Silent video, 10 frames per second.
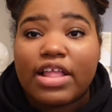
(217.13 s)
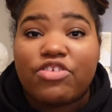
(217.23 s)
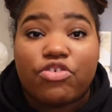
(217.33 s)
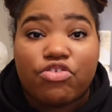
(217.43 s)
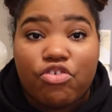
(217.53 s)
They
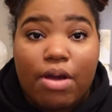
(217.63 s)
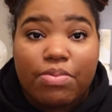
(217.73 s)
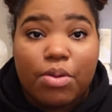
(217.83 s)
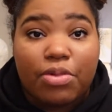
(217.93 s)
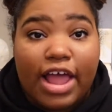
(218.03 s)
just dropped
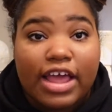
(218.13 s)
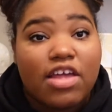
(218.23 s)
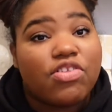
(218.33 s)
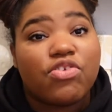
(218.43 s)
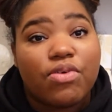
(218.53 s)
their Black
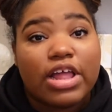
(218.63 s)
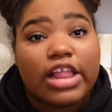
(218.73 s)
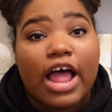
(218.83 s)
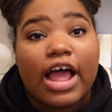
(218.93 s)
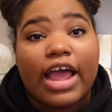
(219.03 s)
History
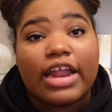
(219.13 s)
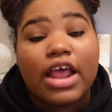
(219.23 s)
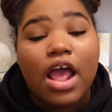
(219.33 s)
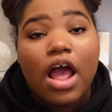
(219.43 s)
line.